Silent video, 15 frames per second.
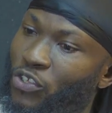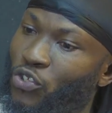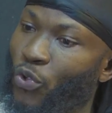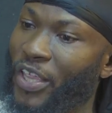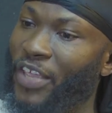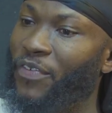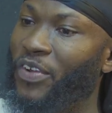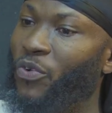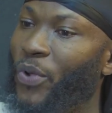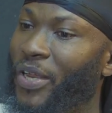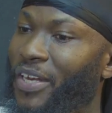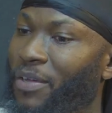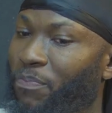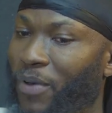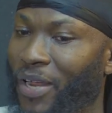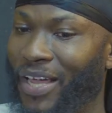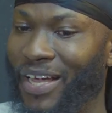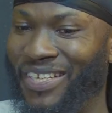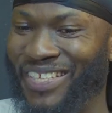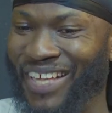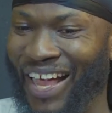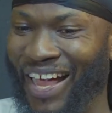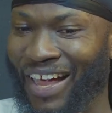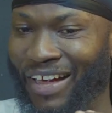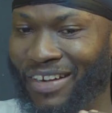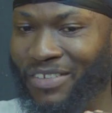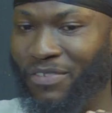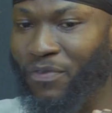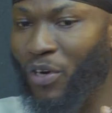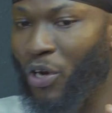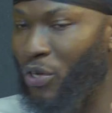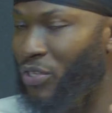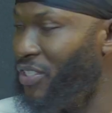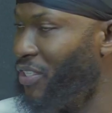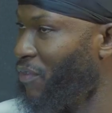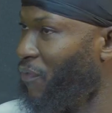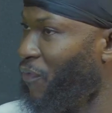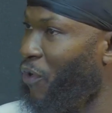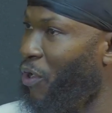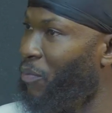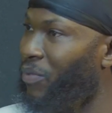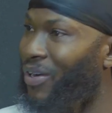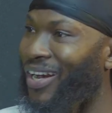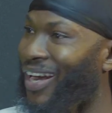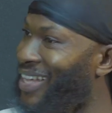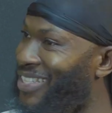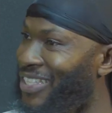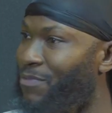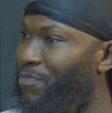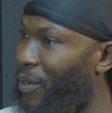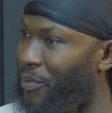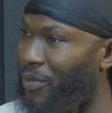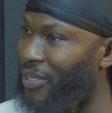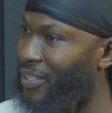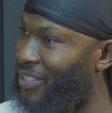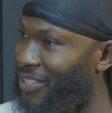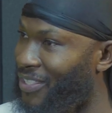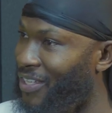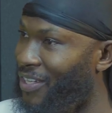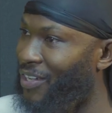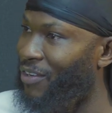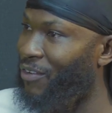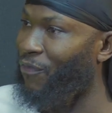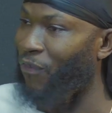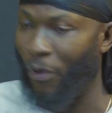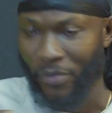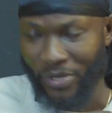even when the players they've lost their form, class is permanent, form is